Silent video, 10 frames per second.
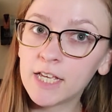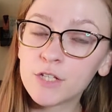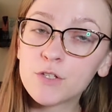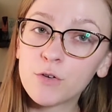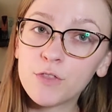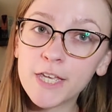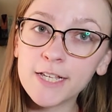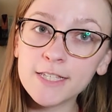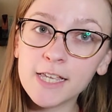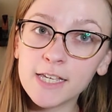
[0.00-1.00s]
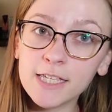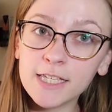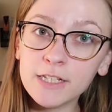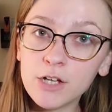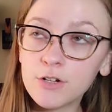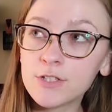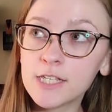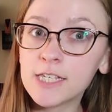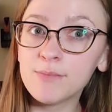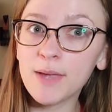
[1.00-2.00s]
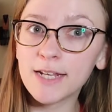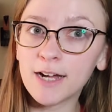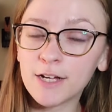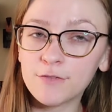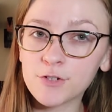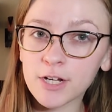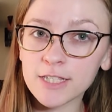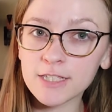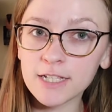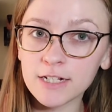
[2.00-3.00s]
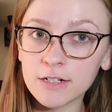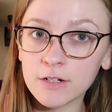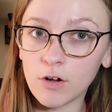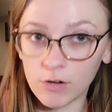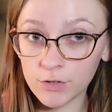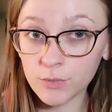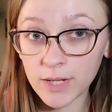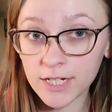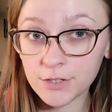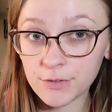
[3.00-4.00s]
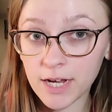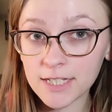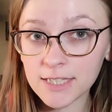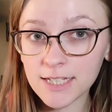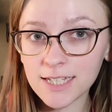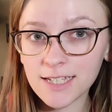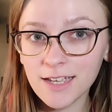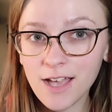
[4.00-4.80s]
So things that he knows that he may not have translated all the way correctly